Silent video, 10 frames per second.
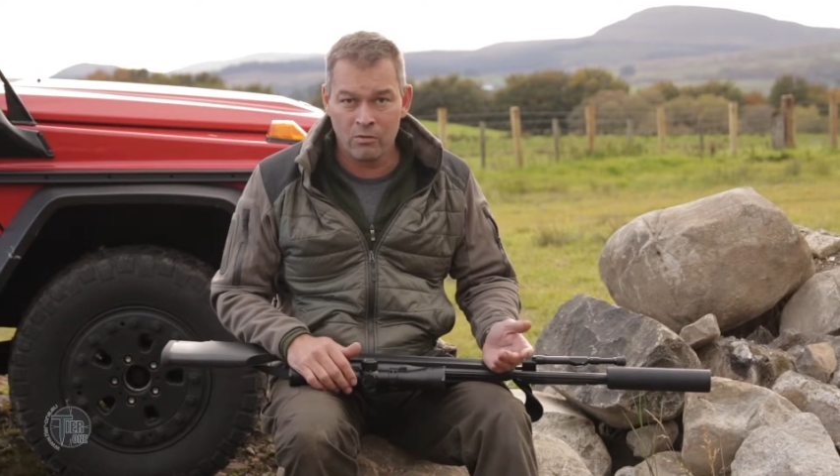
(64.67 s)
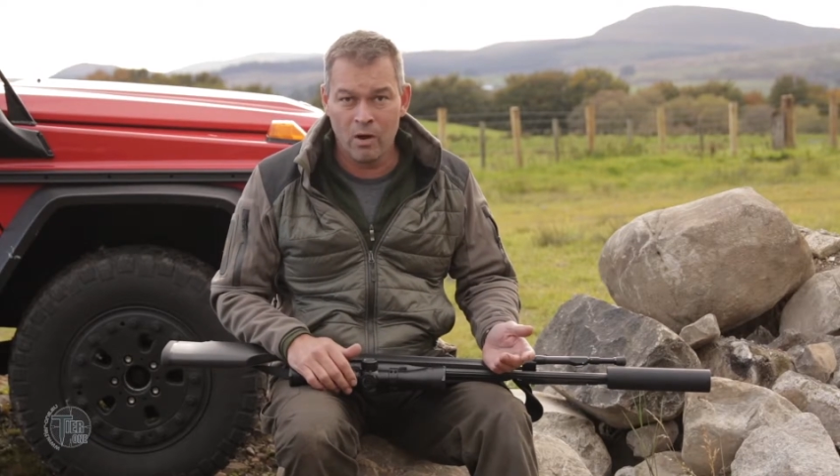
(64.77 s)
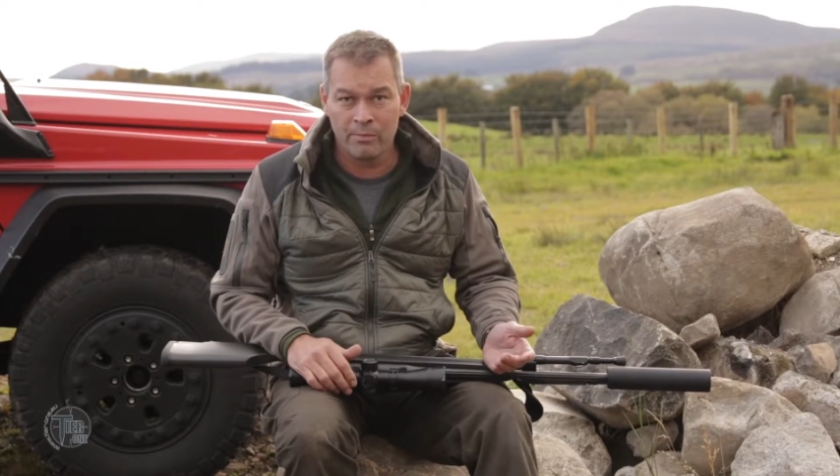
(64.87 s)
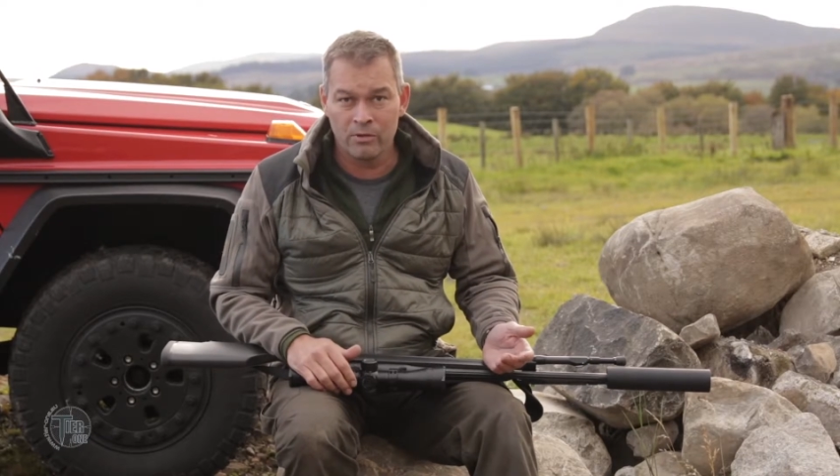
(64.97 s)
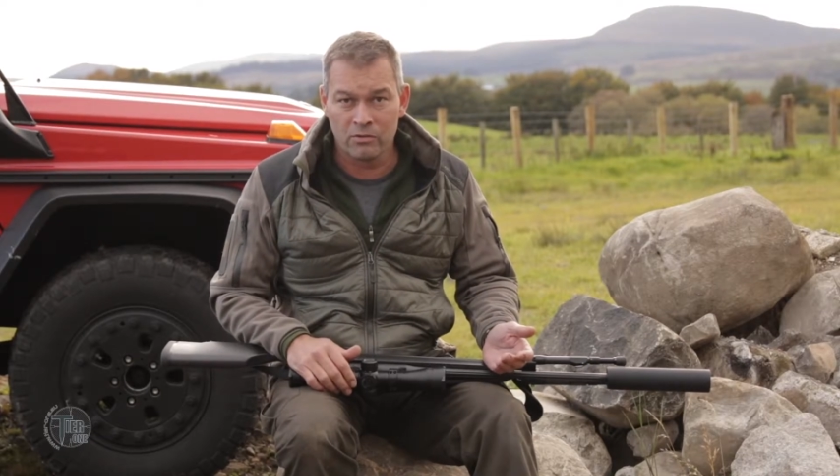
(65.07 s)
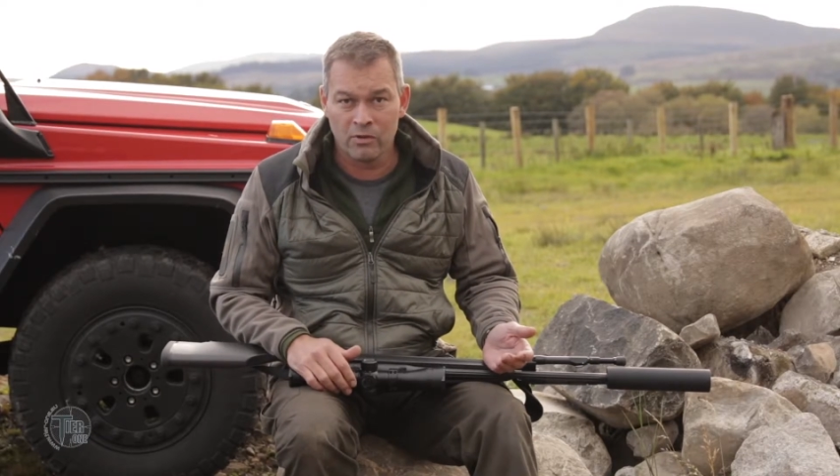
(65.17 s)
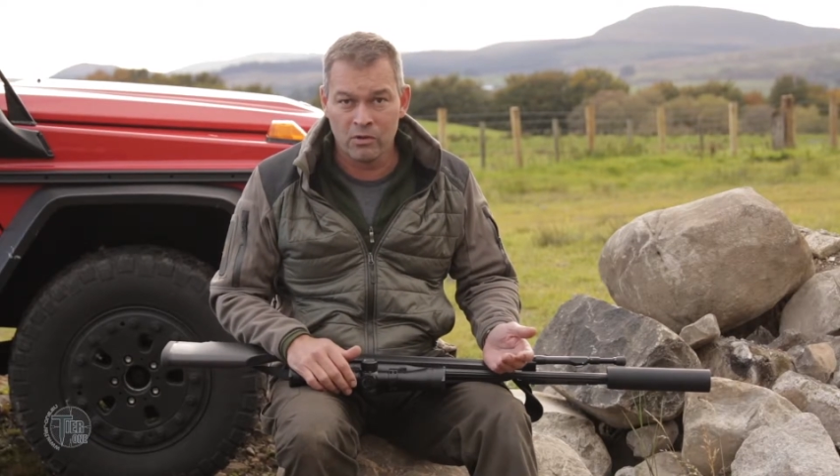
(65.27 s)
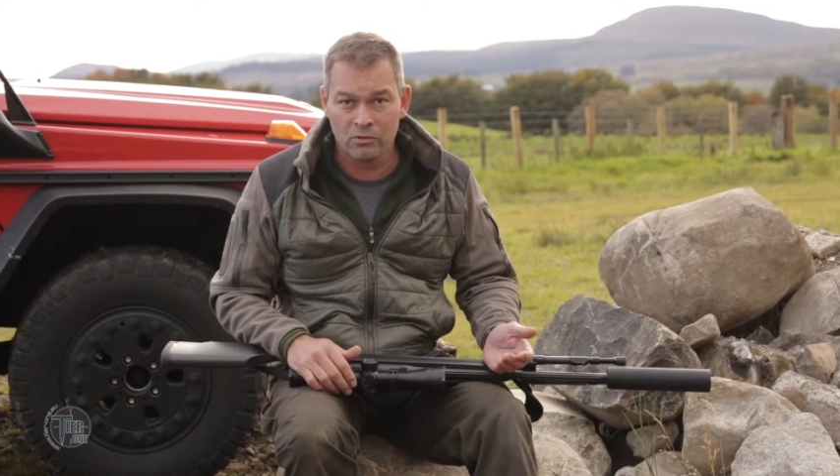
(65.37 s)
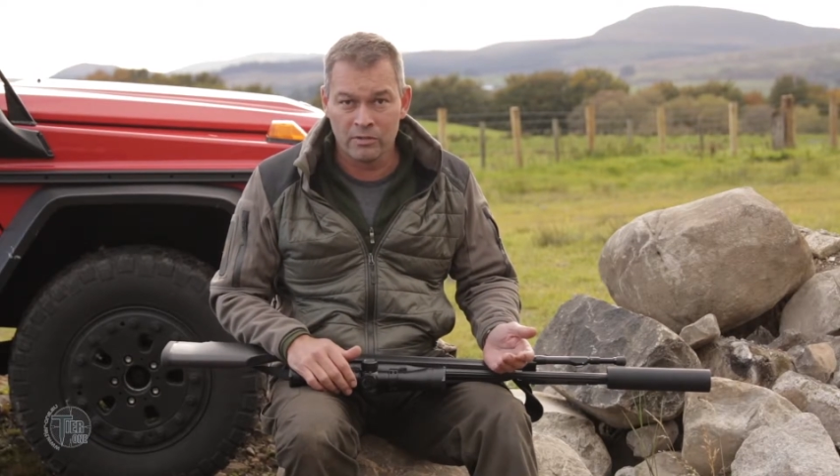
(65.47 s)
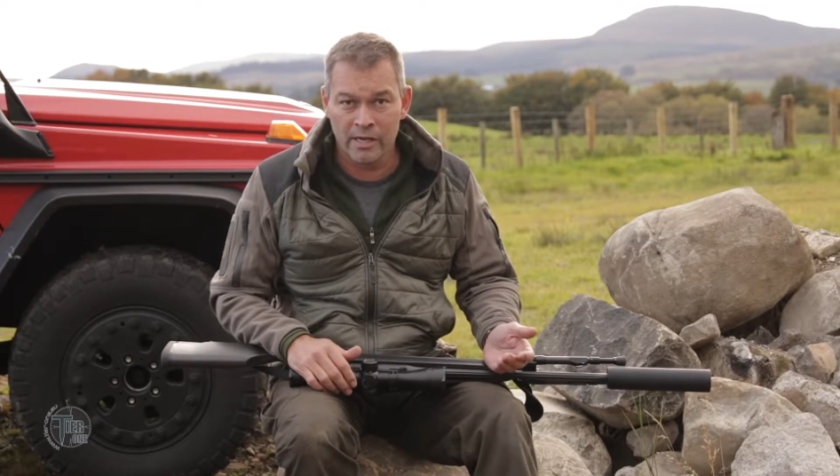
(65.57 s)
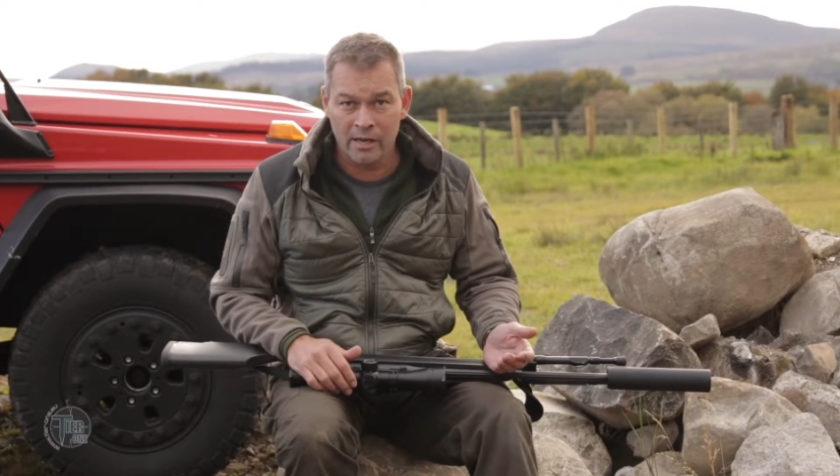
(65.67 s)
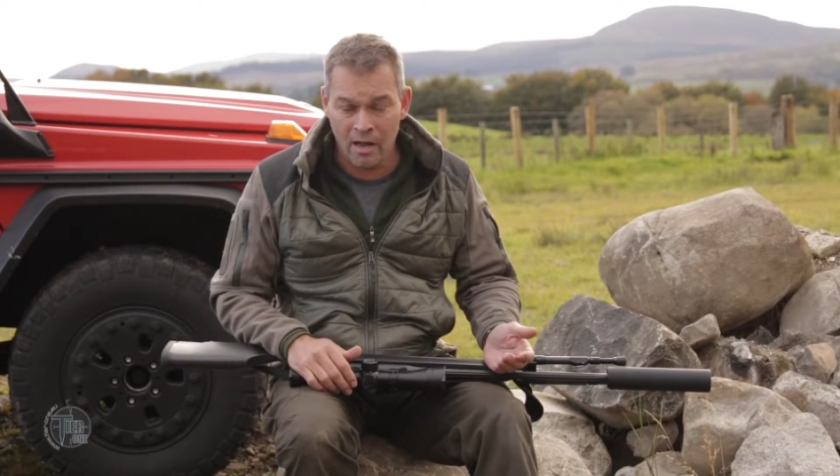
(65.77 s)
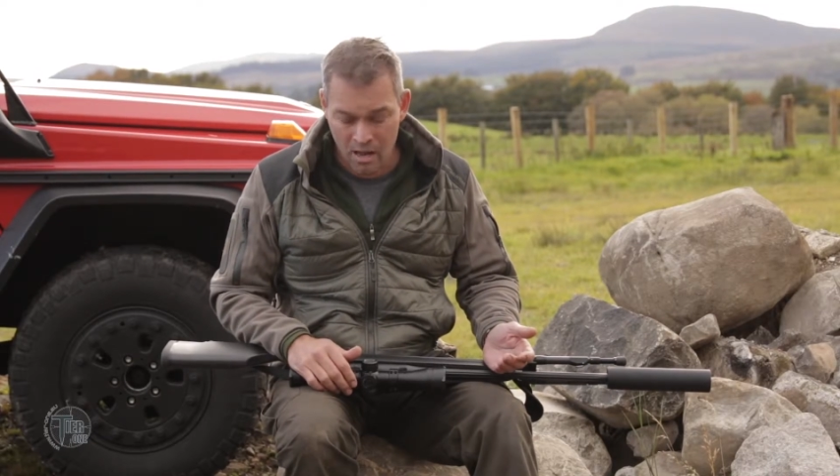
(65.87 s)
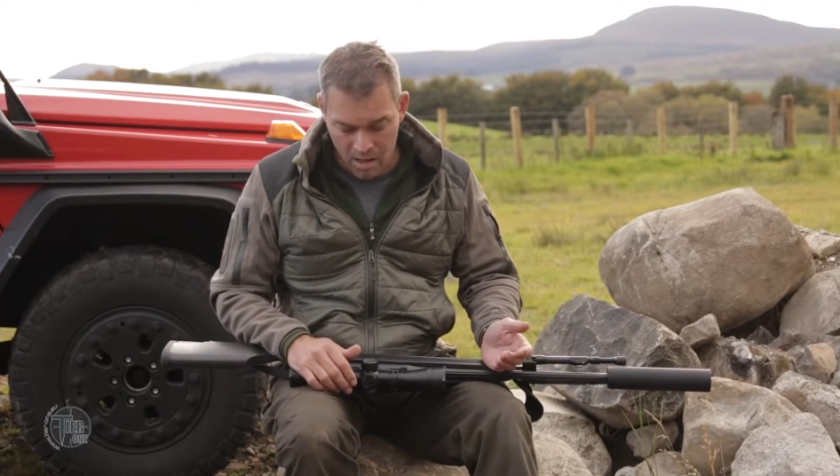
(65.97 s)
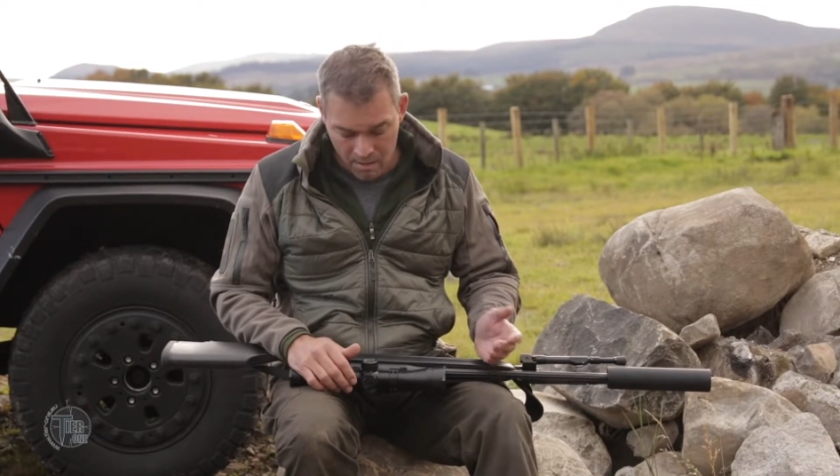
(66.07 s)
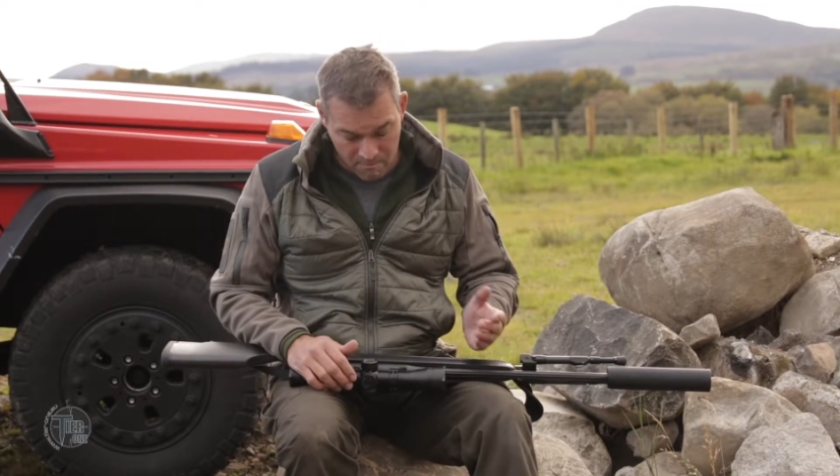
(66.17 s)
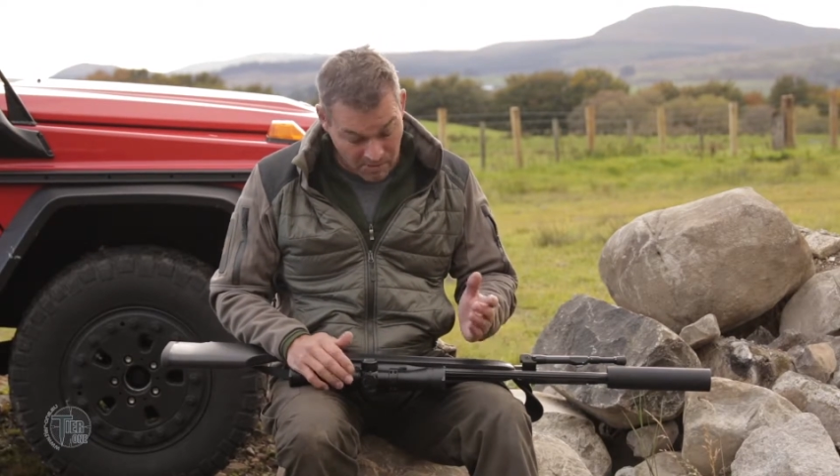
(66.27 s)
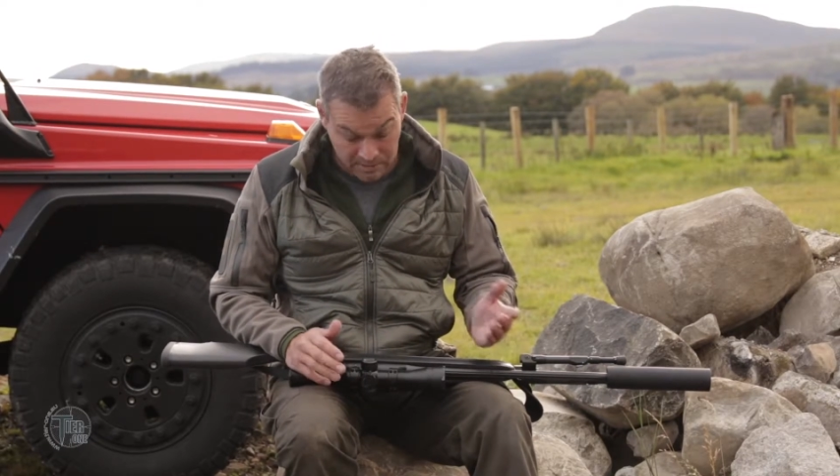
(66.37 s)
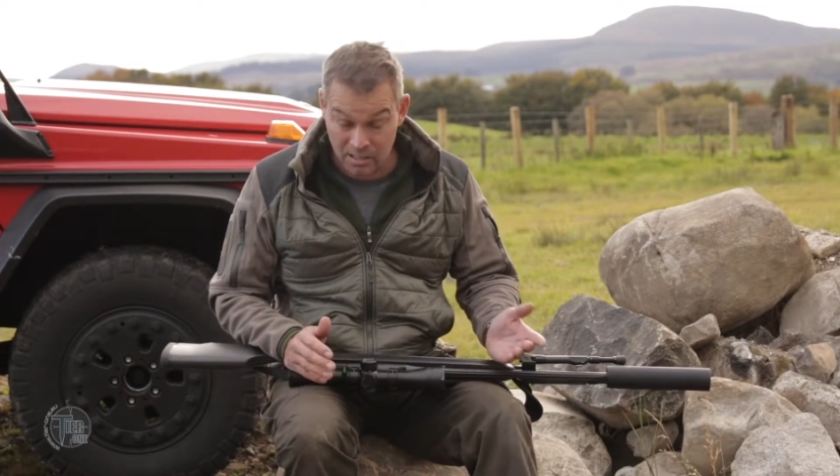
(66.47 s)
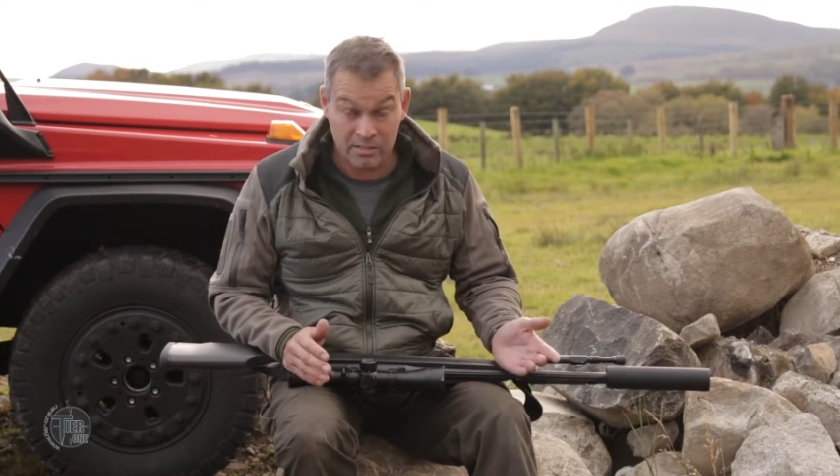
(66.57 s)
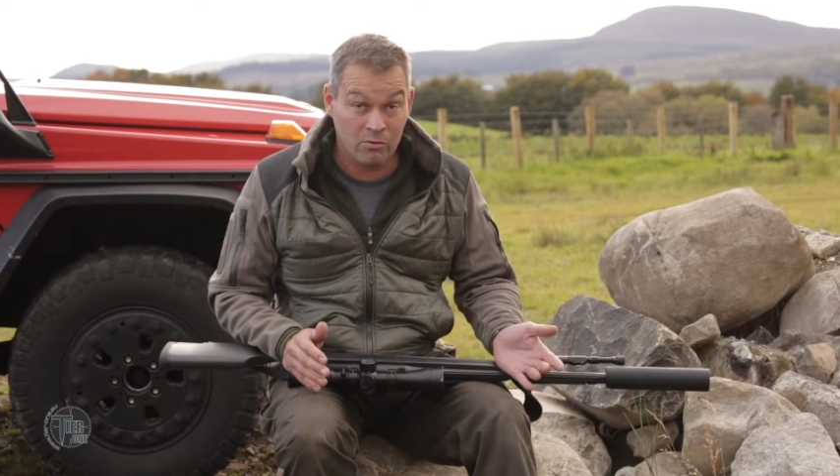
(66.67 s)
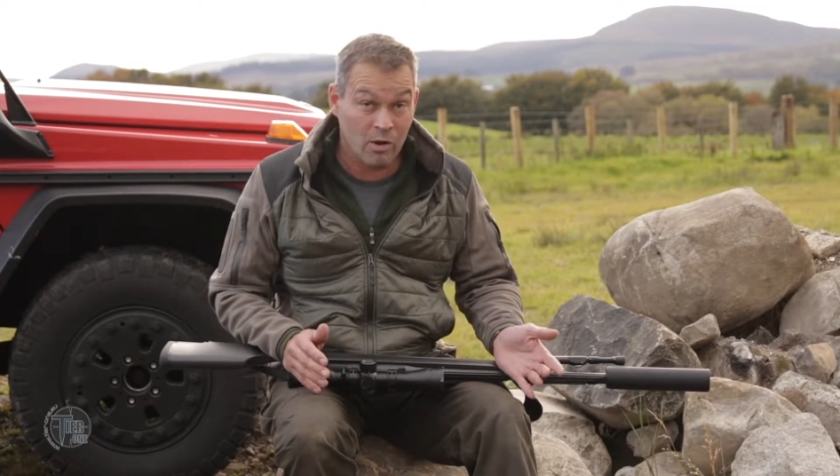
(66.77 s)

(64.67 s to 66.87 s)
weapons for hunting, fantastic